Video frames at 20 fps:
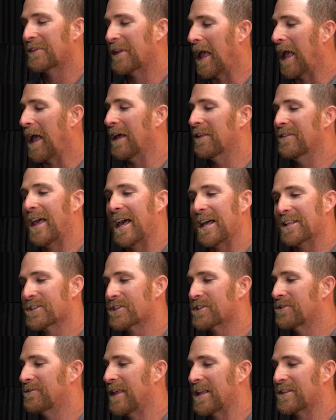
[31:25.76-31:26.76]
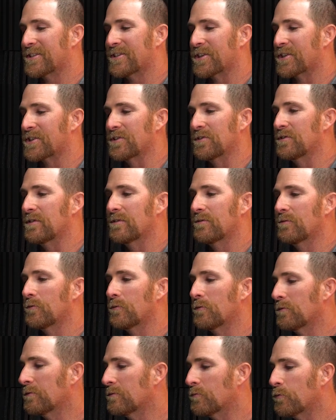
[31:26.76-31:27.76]
And that's just,
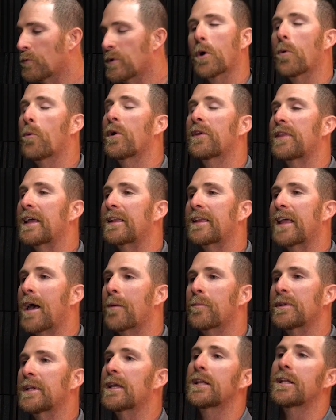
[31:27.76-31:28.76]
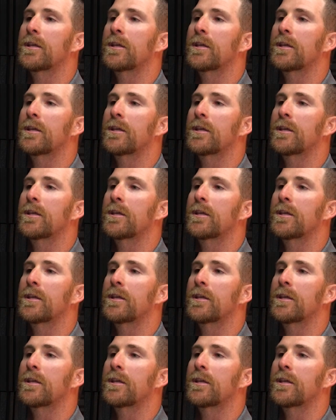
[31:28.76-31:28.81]
we don't want that to happen to